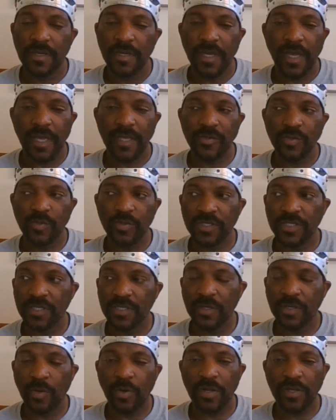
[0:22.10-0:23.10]
As you
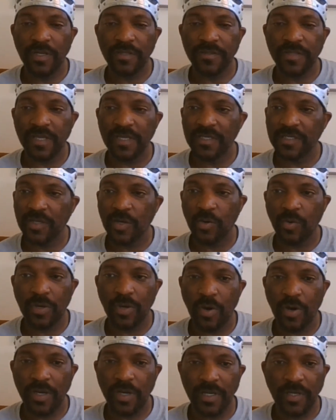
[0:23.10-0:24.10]
see all the things going
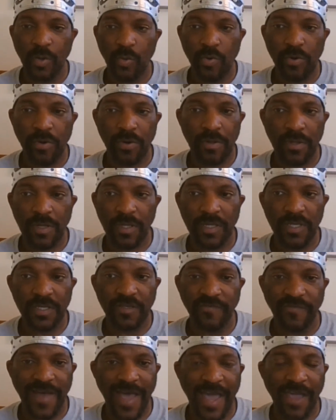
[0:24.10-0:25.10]
on in the world,
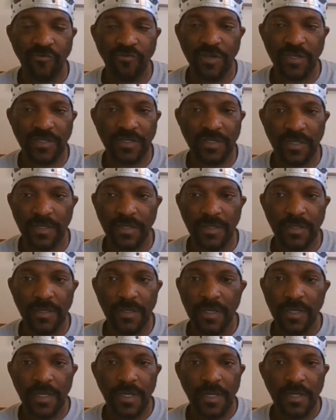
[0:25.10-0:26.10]
this virus and
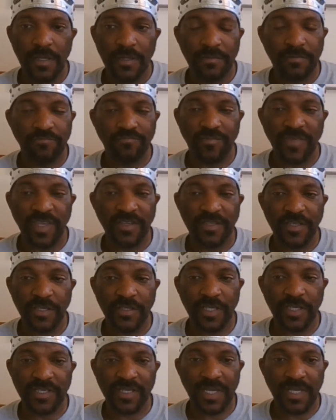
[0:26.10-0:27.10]
things are
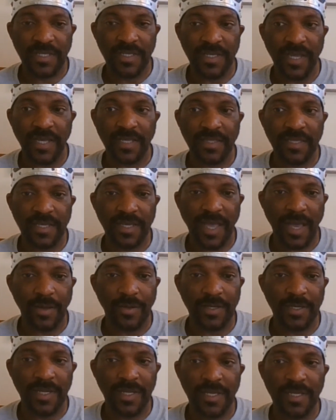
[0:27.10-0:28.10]
just getting hectic
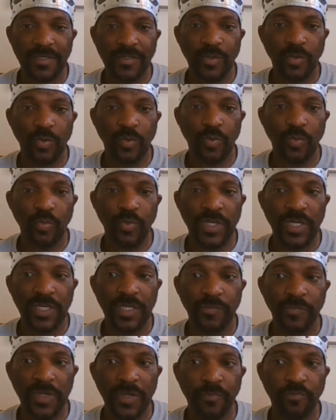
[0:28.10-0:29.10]
out there. So we need
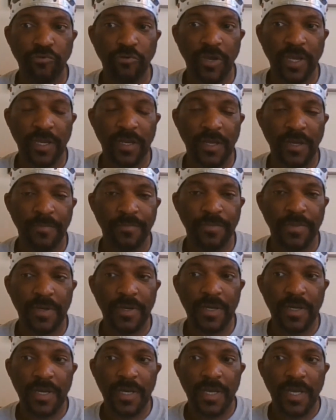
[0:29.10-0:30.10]
to be prayed up
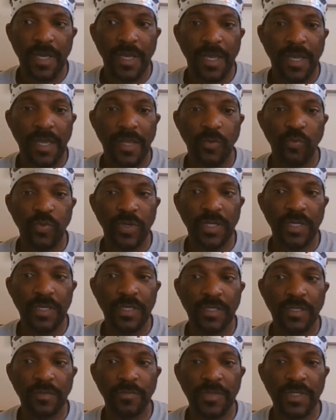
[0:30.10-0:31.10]
and we
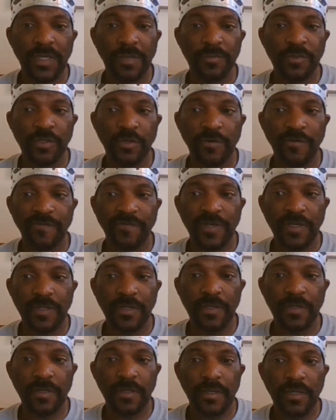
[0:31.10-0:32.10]
need to be
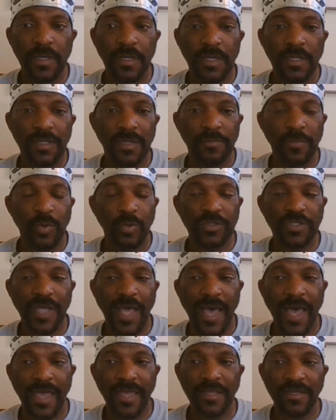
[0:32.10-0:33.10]
observing the Most
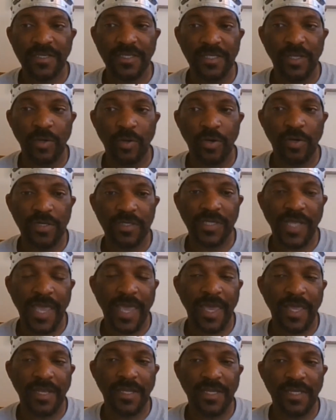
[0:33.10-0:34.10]
High's laws
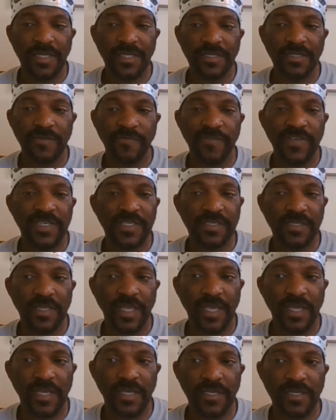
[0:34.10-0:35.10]
and his feast
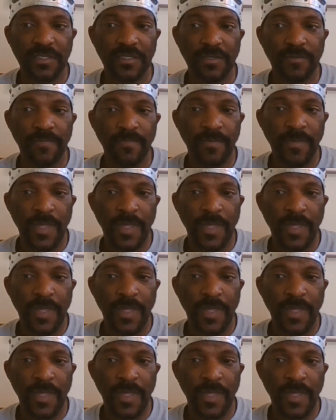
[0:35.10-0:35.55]
days.